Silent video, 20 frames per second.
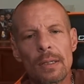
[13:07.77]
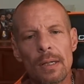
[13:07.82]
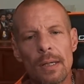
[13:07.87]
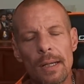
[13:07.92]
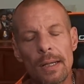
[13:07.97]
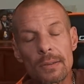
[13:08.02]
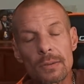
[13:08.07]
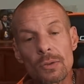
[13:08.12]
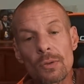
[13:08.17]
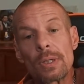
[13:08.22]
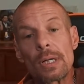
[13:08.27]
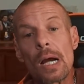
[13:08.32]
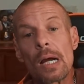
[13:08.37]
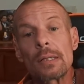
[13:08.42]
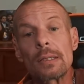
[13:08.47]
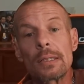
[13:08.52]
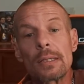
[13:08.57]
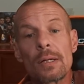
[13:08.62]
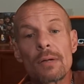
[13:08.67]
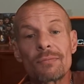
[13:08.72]
And so
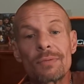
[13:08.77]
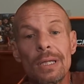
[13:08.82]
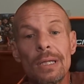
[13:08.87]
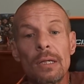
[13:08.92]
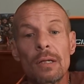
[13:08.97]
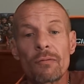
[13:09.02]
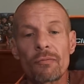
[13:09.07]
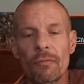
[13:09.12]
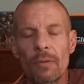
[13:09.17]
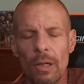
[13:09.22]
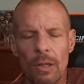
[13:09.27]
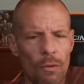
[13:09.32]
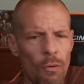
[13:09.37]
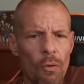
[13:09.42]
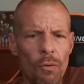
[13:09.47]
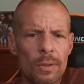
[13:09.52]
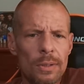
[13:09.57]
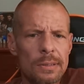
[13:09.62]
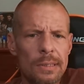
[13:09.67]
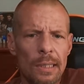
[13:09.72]
oddly enough, the ink fell out.
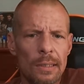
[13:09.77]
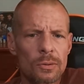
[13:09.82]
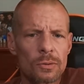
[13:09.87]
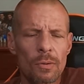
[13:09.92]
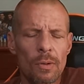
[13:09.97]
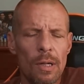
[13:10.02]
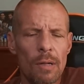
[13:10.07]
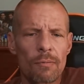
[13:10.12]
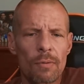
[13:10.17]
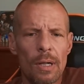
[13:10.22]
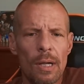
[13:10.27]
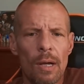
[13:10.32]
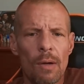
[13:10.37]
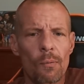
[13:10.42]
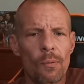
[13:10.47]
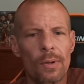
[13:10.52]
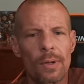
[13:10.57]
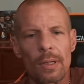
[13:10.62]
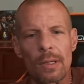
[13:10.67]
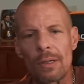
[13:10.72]
Only tattoo I ever got
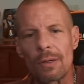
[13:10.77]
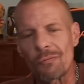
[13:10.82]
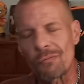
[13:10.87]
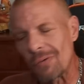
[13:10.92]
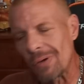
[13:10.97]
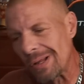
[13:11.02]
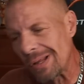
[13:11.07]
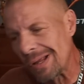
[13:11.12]
where the ink fell